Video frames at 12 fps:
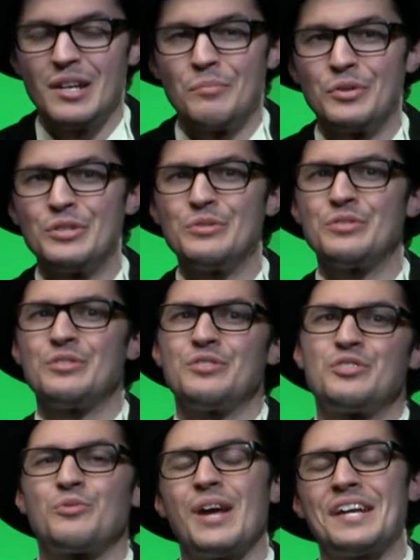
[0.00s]
Producers,
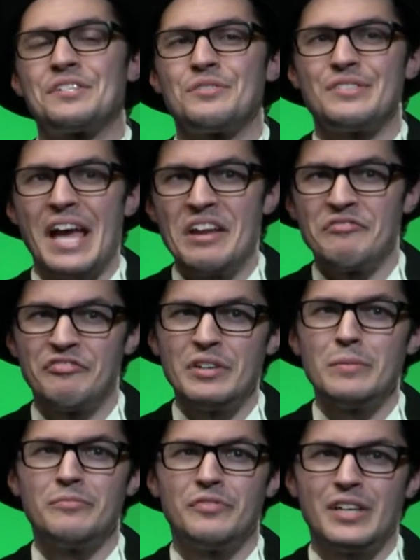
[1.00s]
directors, and
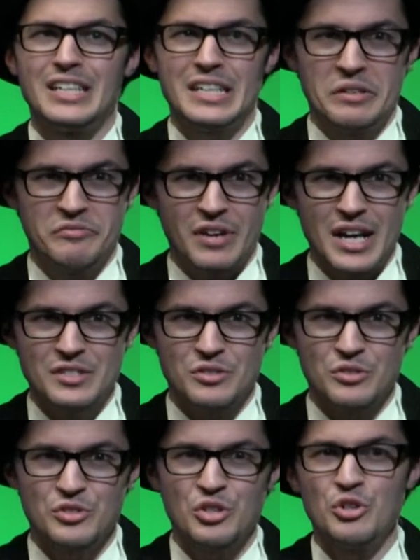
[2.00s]
film funding
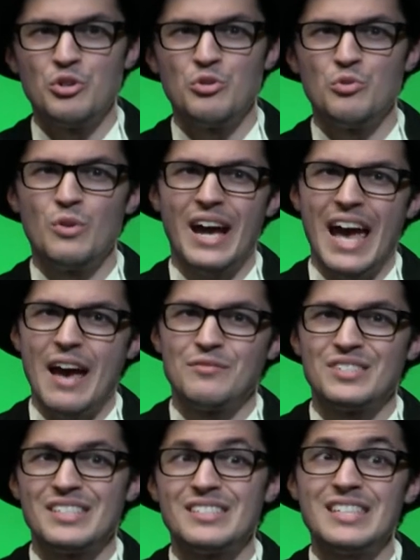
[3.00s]
advisors who have
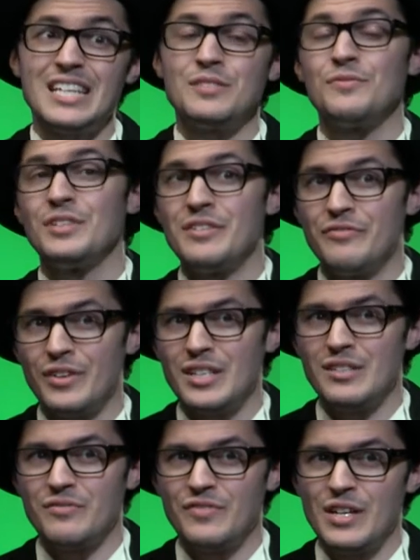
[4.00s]
successfully
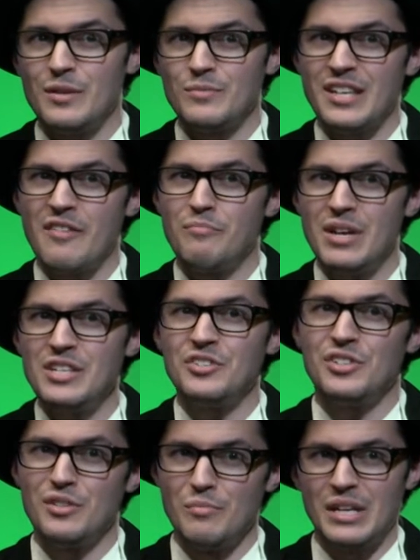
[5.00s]
funded films have
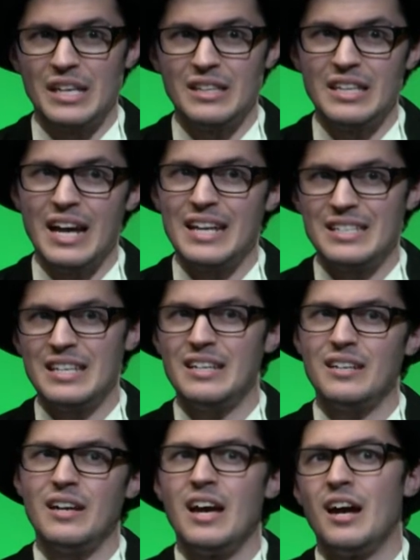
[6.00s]
mentioned to me the
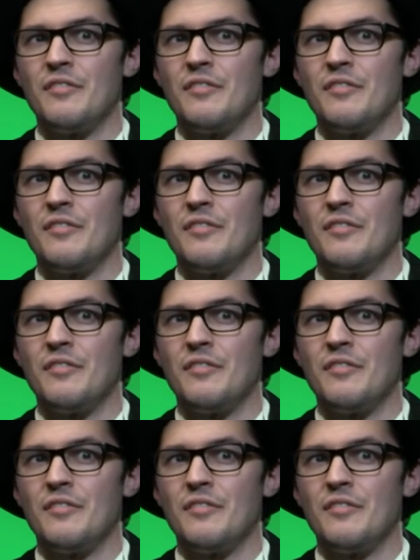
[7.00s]
idea